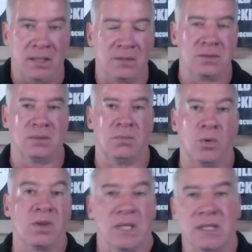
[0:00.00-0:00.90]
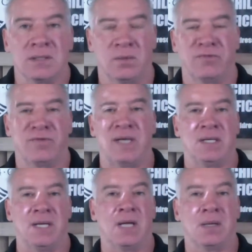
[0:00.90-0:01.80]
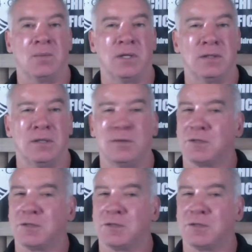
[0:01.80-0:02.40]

into more things that we're finding out that we can do.